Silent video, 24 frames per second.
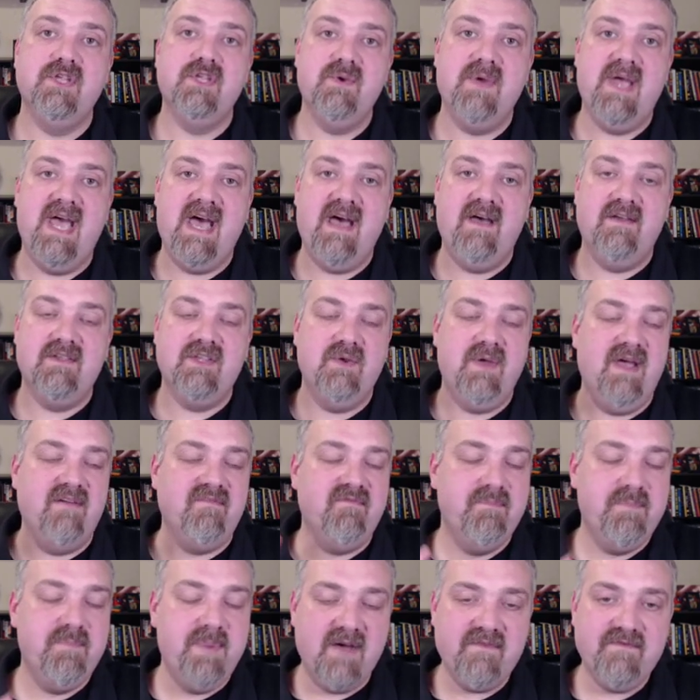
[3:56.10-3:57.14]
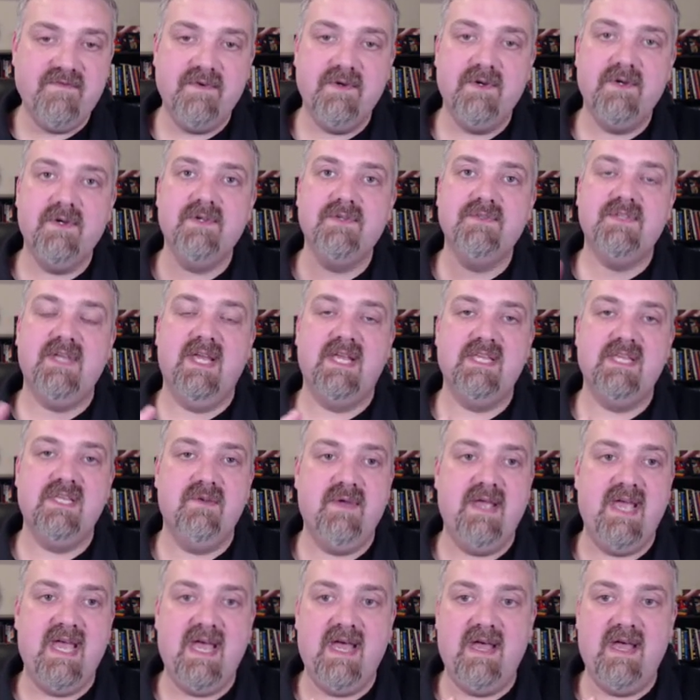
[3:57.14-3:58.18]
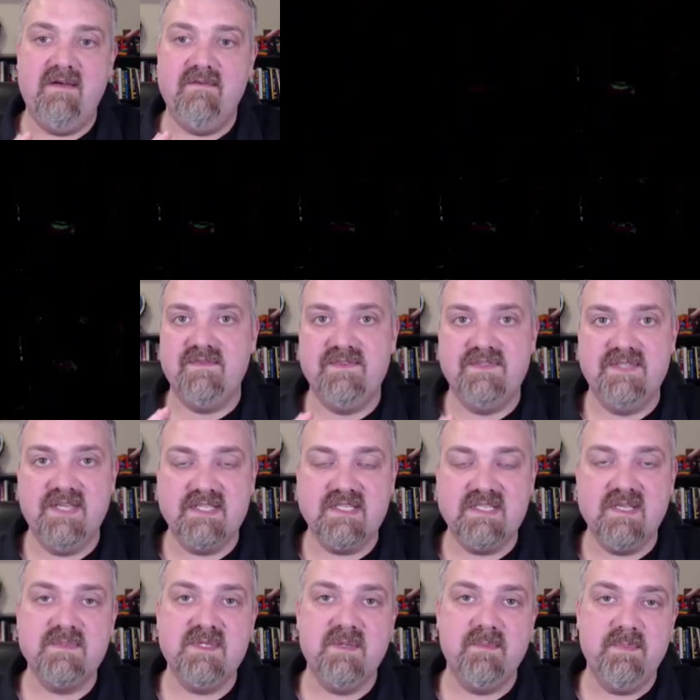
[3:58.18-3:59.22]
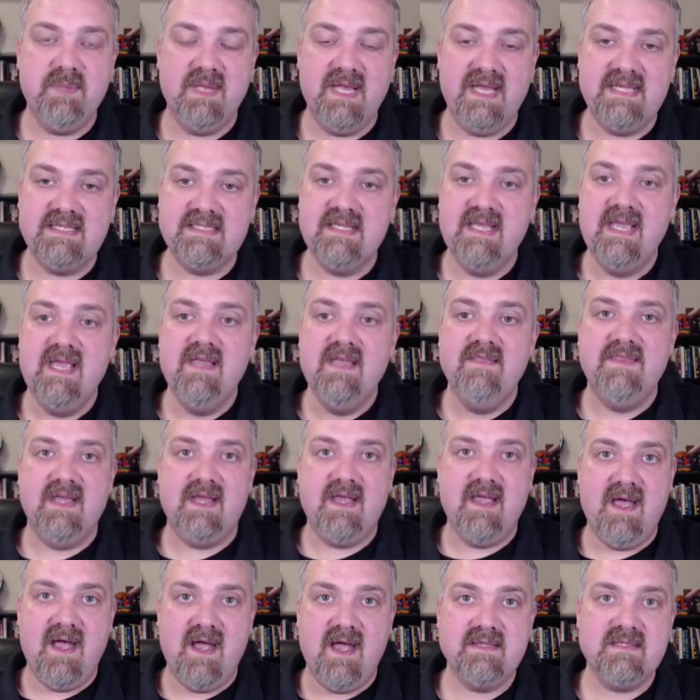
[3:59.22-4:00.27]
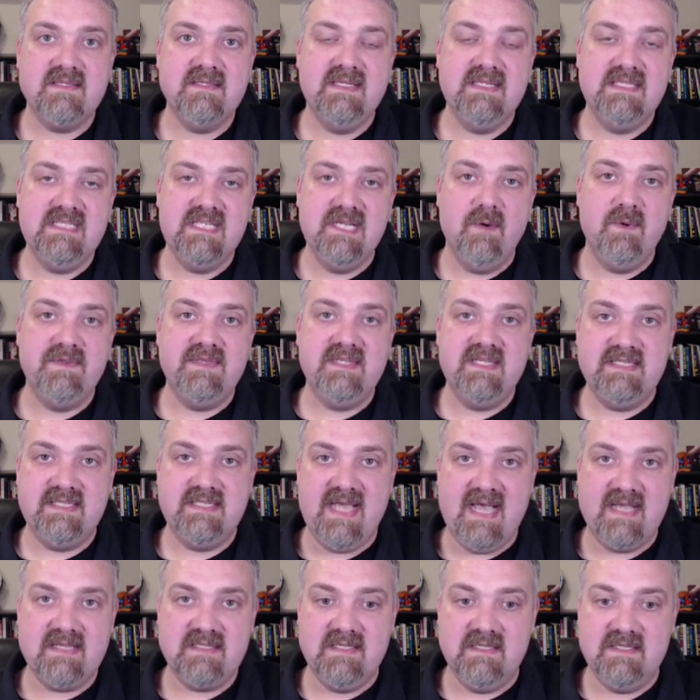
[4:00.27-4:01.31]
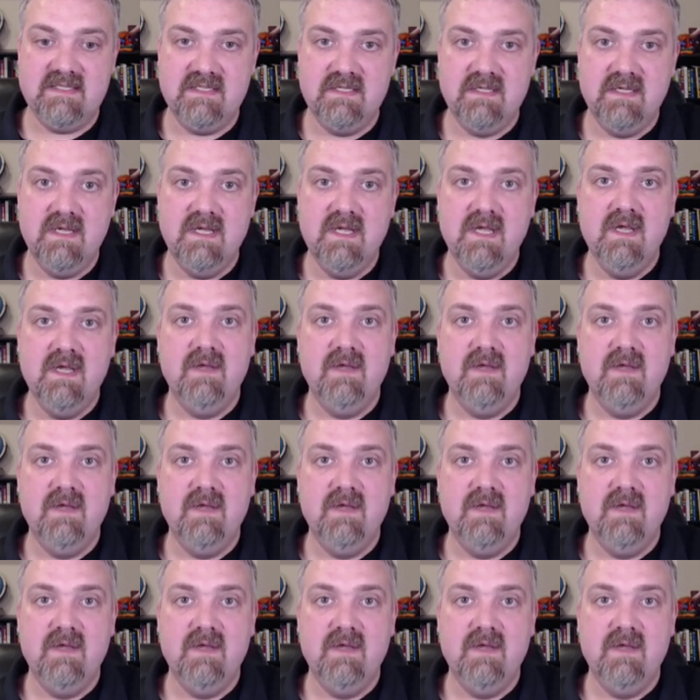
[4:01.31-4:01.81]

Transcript: So you have buffers and you have systems in place that constantly deal with these acids.